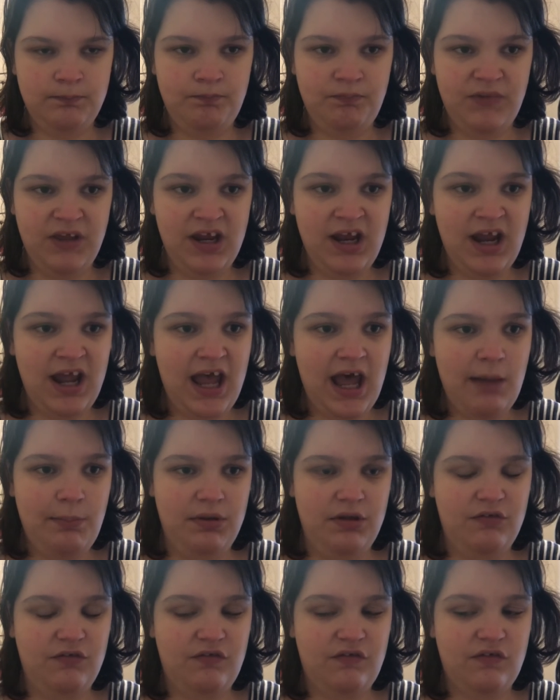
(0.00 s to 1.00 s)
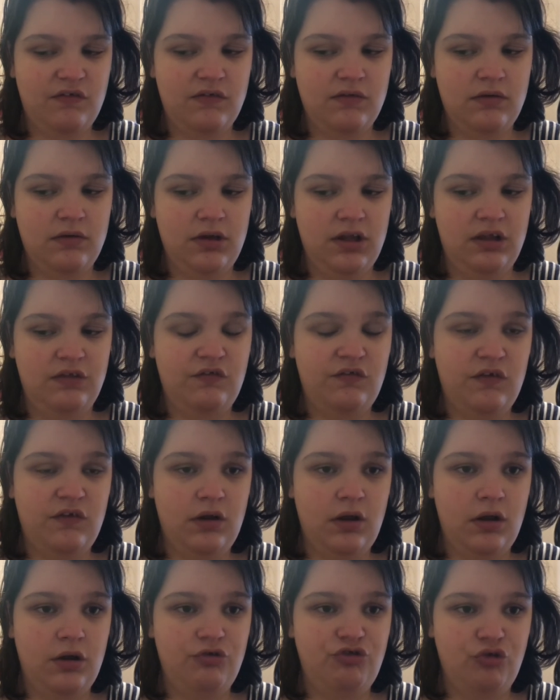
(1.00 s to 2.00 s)
it happens. It's
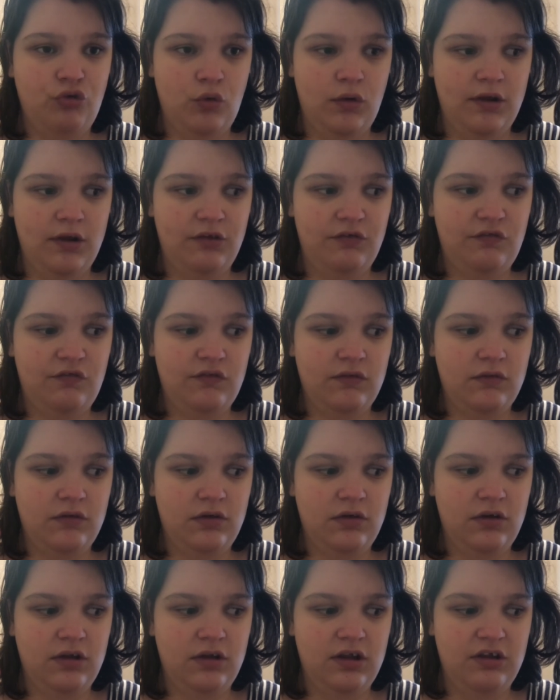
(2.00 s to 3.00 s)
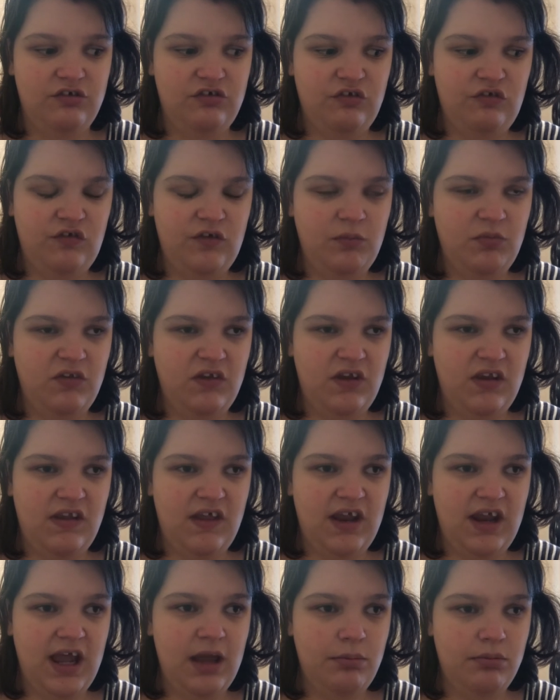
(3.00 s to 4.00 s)
not a choice. It's just something that
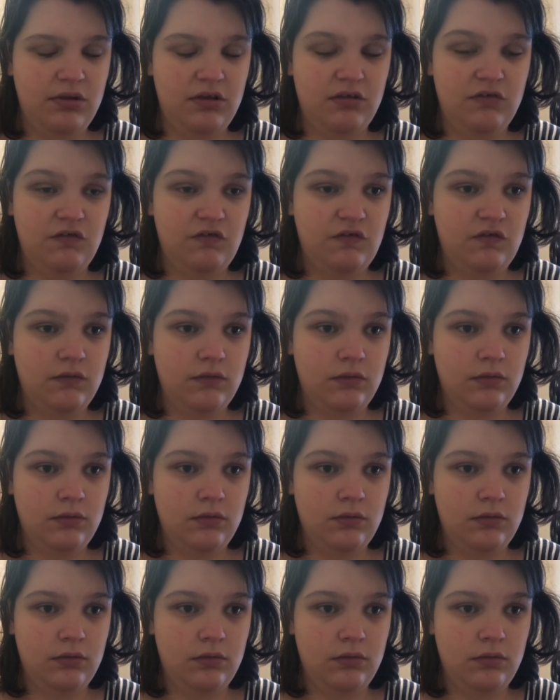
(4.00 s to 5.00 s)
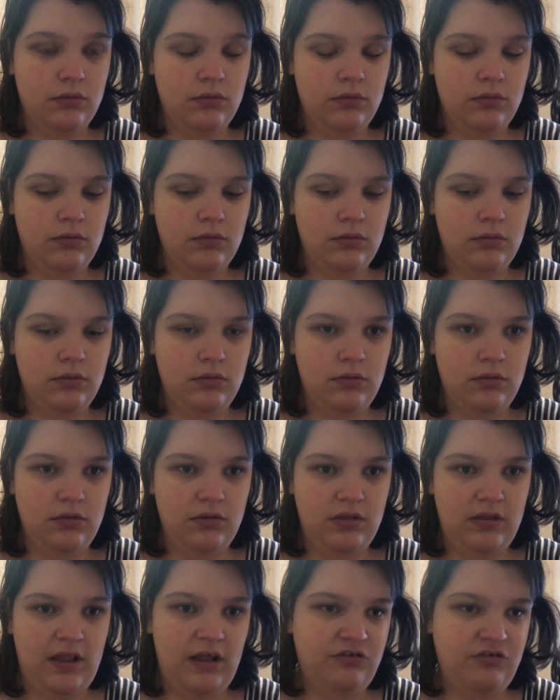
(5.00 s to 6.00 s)
happens.
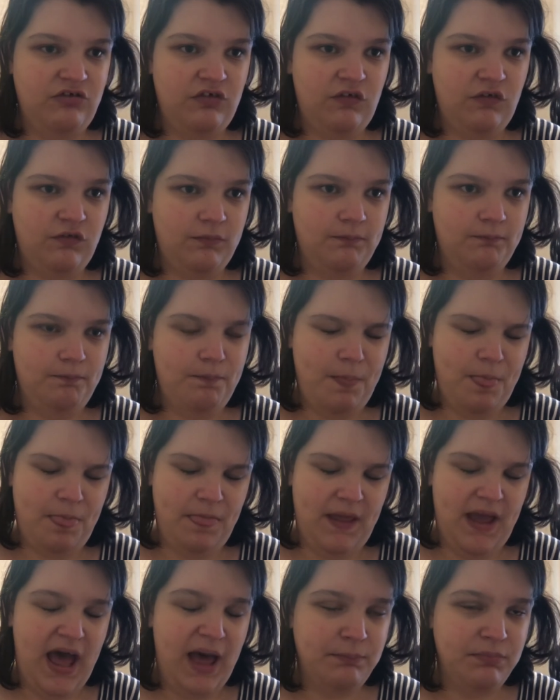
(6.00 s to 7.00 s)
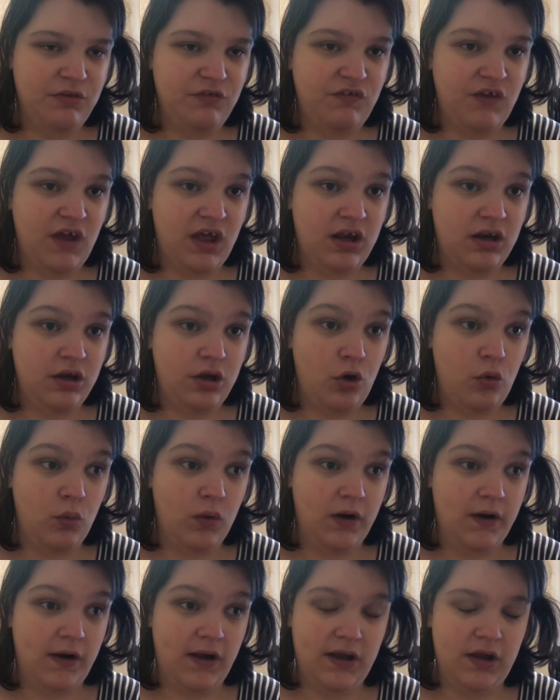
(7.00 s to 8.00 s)
That just happens out of
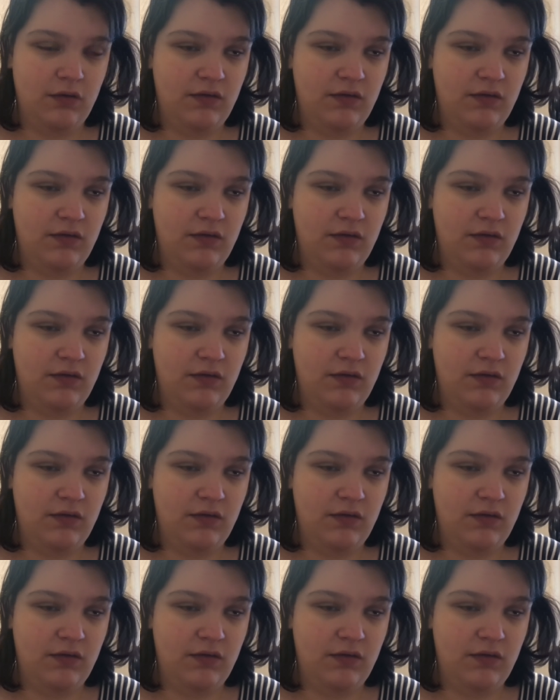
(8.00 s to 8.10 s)
nowhere. I know